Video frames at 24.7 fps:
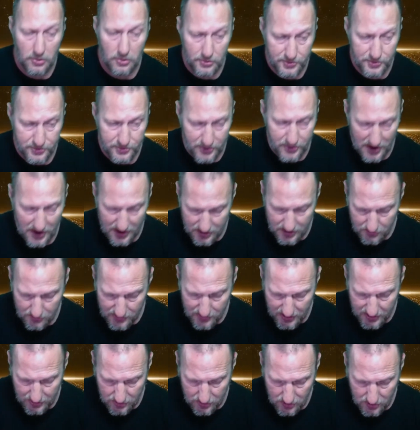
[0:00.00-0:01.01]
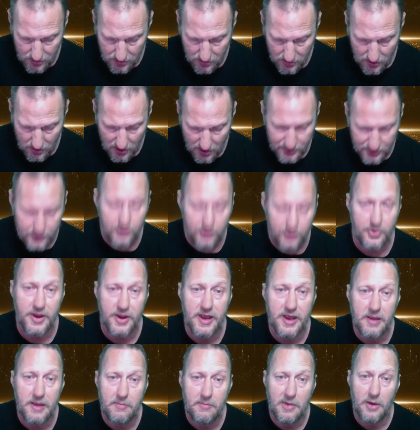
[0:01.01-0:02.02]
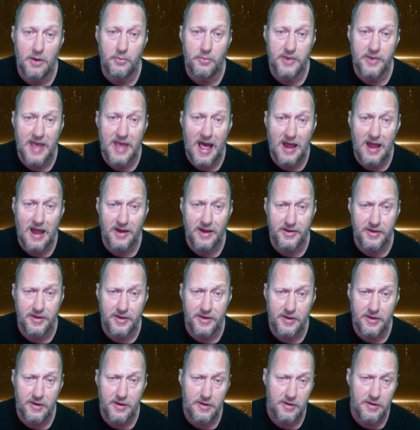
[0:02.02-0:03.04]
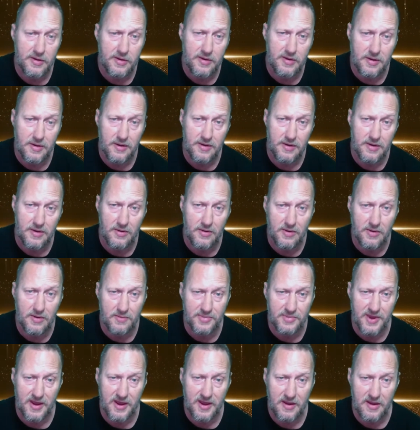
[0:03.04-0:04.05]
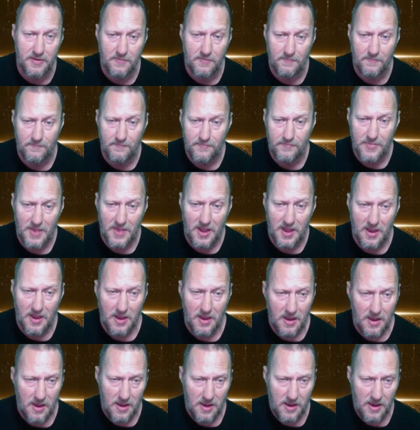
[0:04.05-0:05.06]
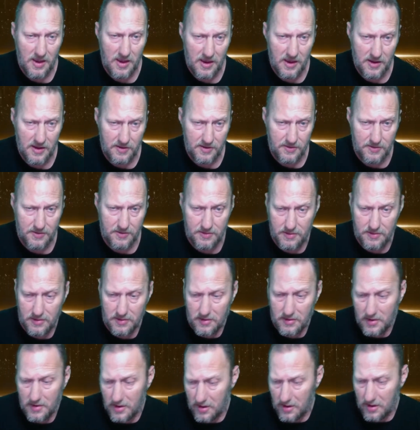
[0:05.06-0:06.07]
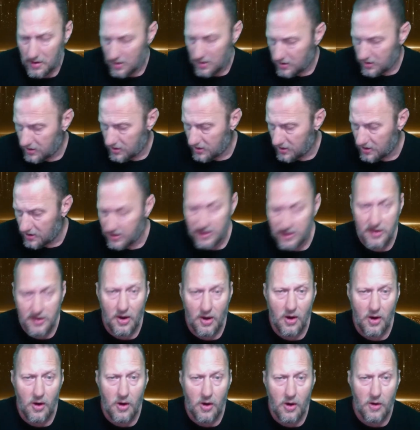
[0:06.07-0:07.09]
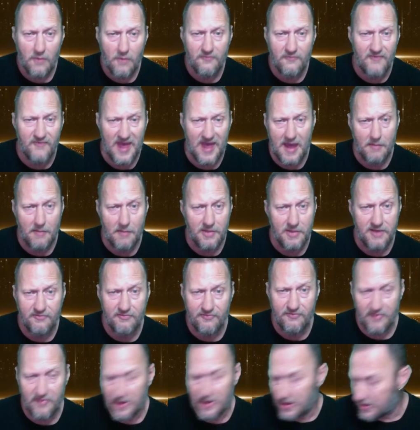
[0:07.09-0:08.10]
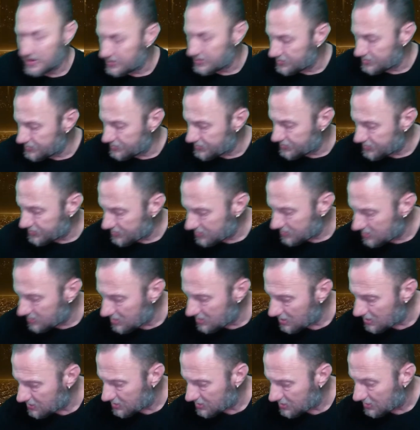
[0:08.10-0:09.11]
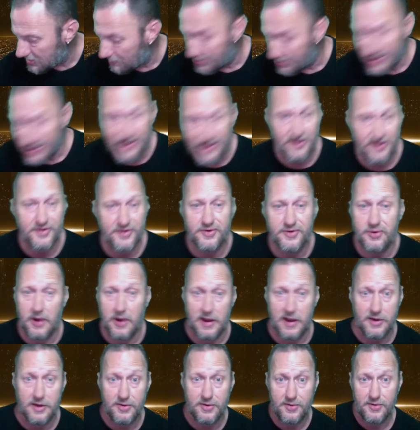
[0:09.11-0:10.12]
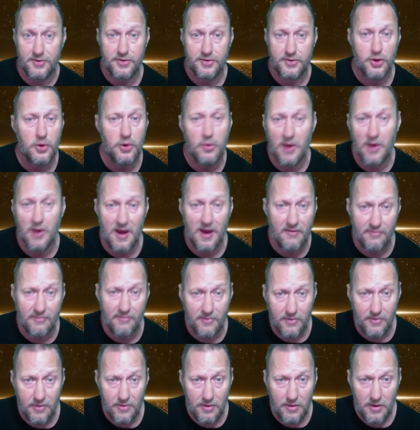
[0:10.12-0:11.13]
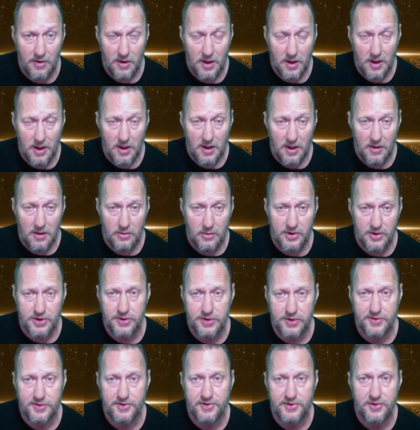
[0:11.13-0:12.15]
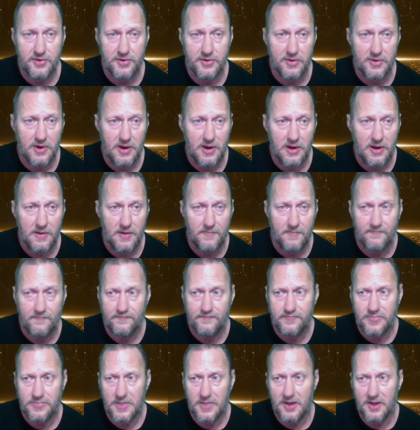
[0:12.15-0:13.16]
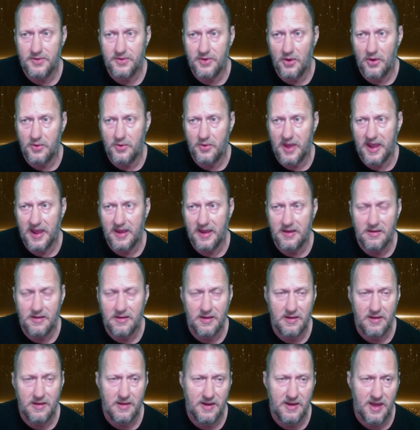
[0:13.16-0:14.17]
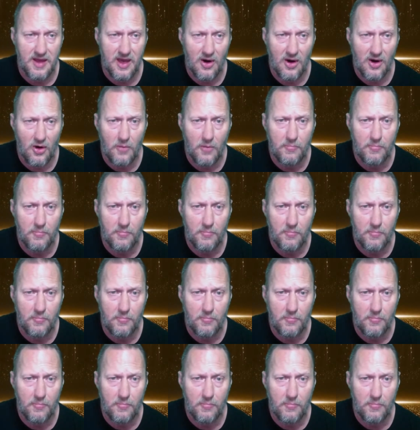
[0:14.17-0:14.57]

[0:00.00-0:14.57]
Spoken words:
trying to make a dream a reality. You know what I'm saying? And any and all family, friends, complete strangers, whoever wishes to donate and help